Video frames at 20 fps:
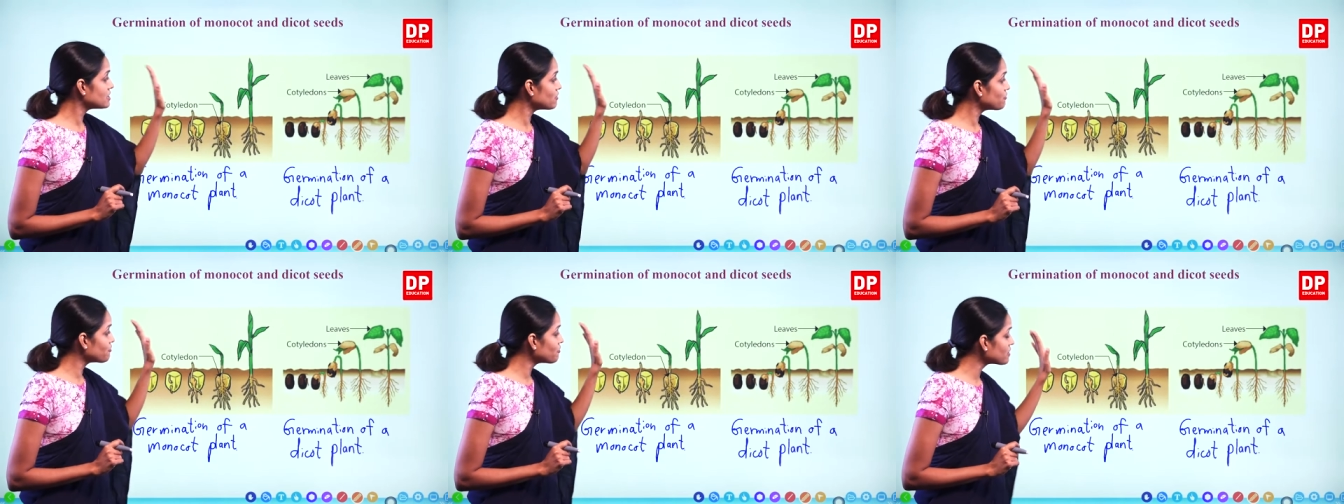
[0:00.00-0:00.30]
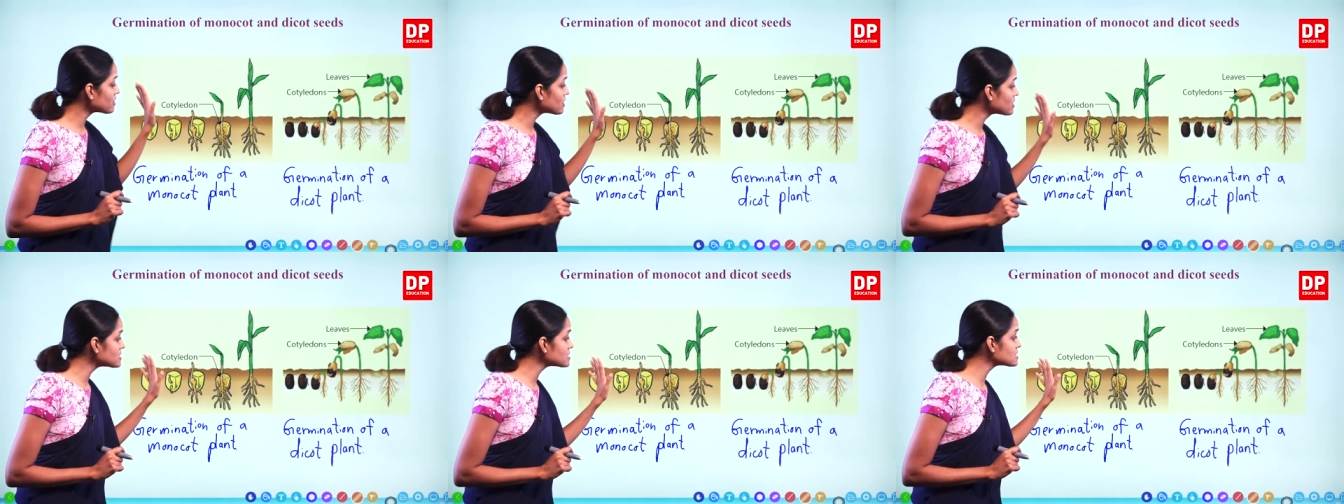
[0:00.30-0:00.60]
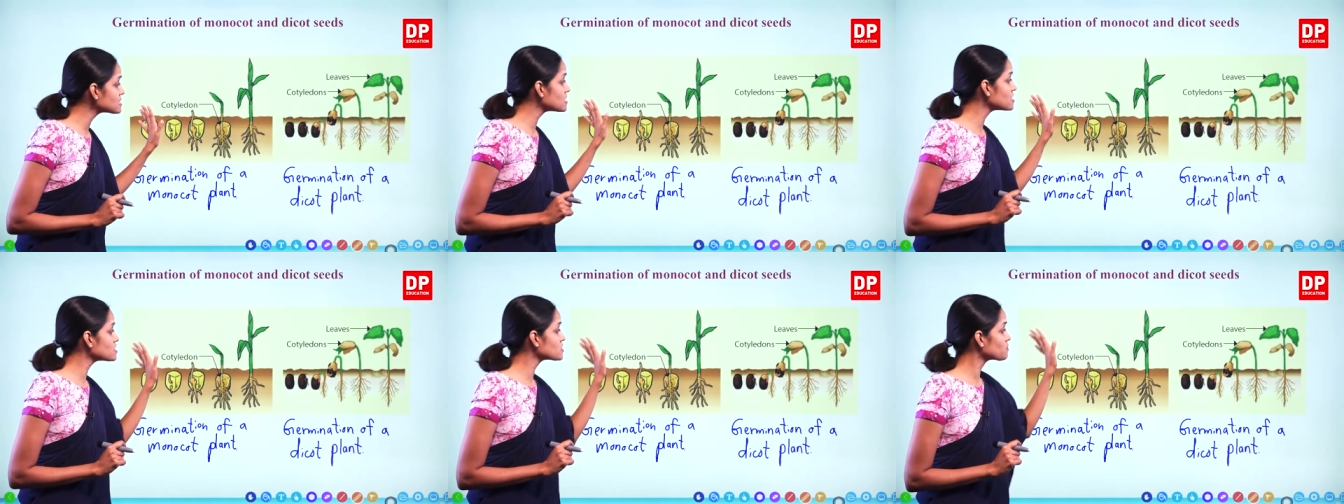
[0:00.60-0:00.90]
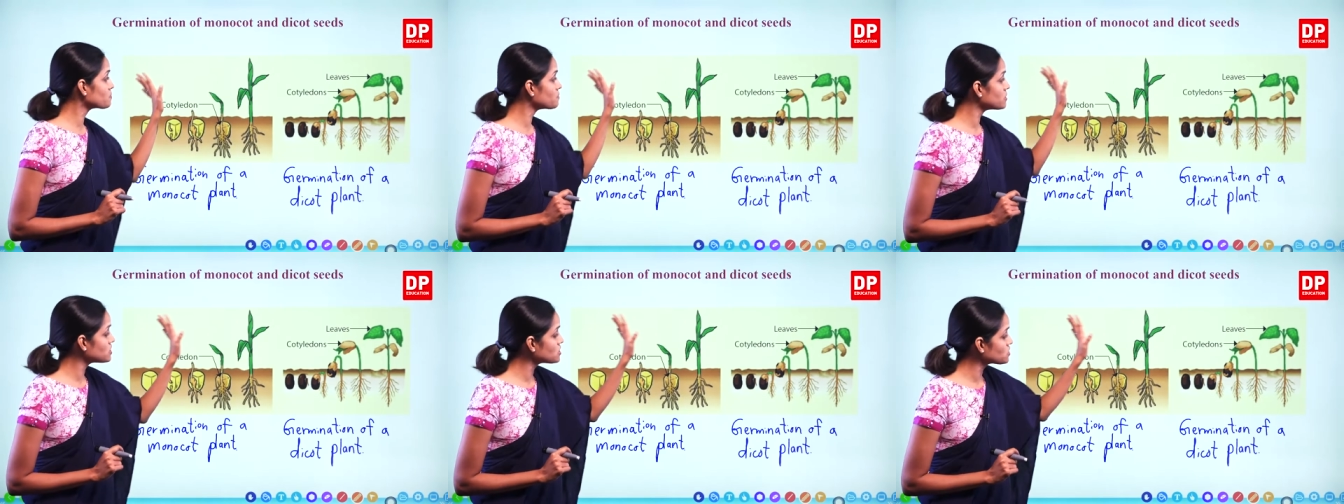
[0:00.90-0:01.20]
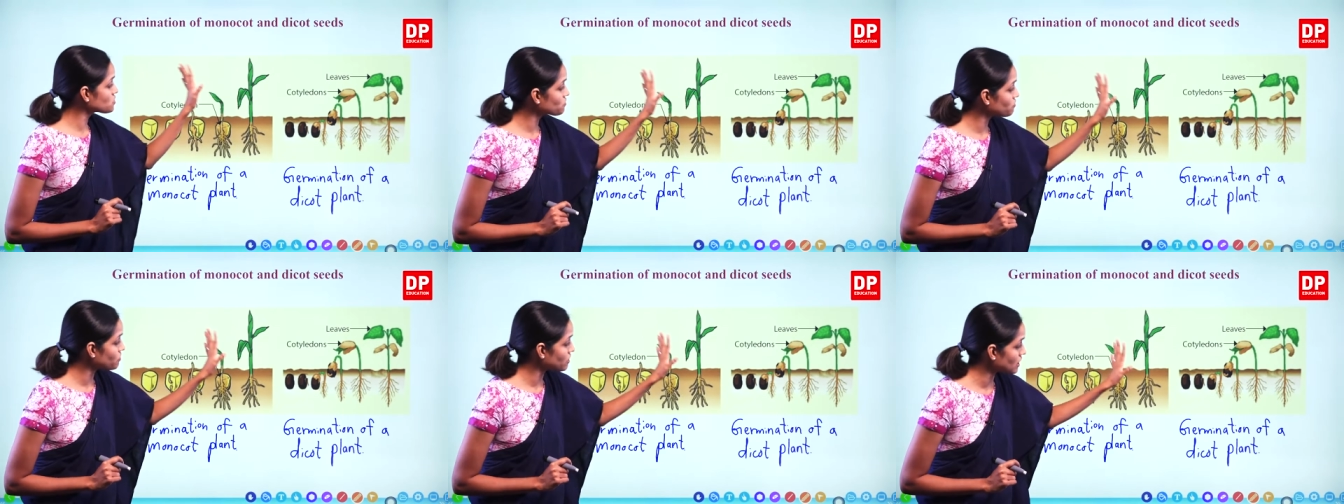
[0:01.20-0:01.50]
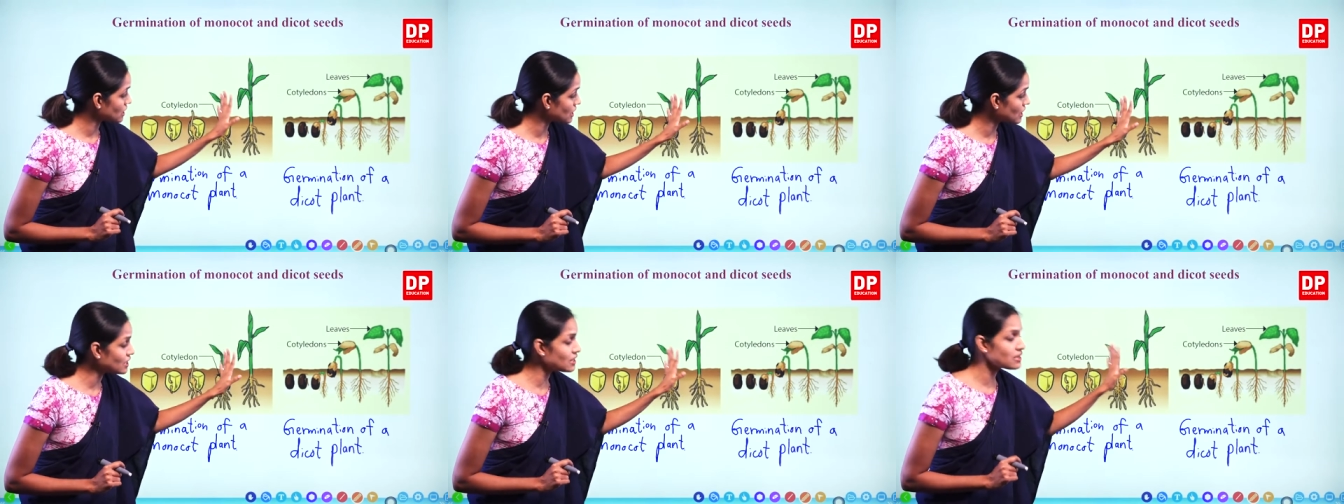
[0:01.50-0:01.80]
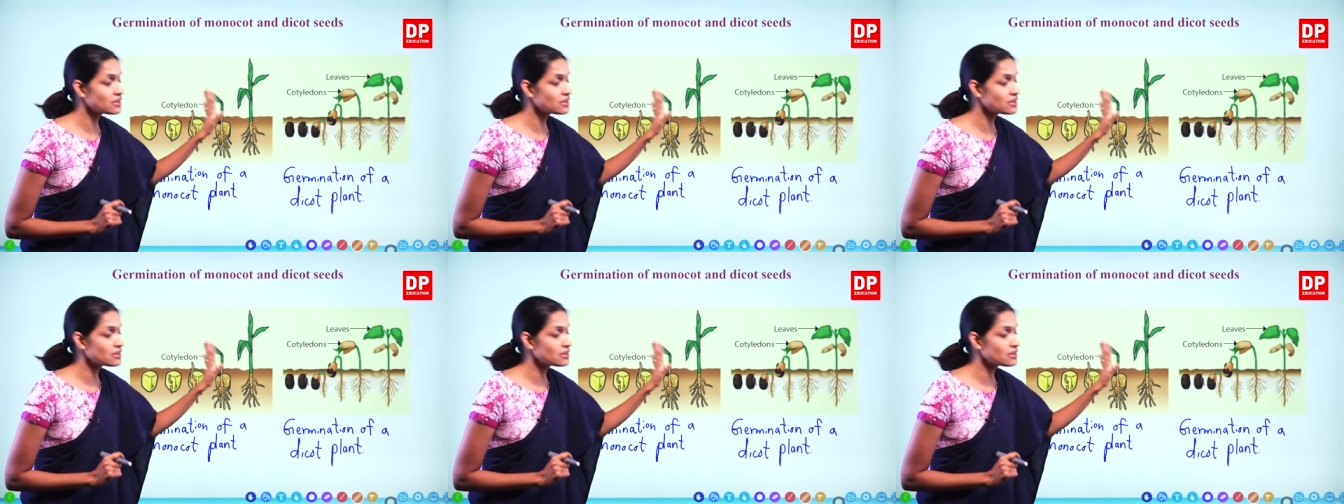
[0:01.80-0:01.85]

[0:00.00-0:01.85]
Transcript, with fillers: differences between